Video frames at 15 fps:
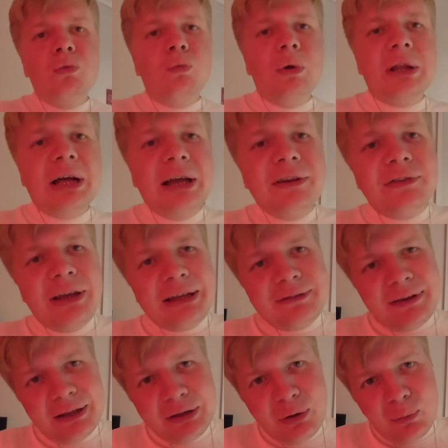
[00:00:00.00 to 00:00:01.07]
Well, guys, I can
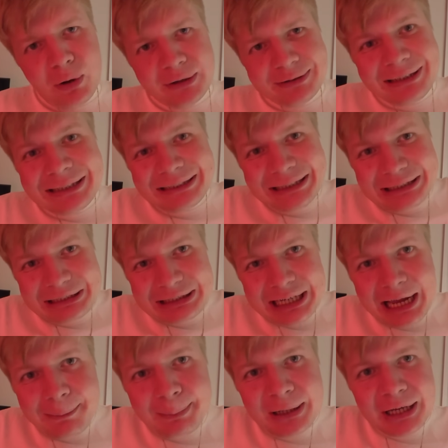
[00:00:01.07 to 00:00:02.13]
tell you one thing. The
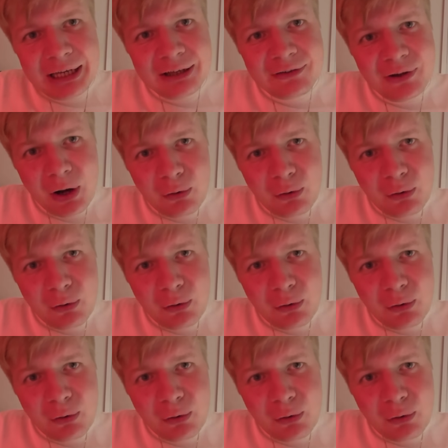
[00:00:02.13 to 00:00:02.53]
Japanese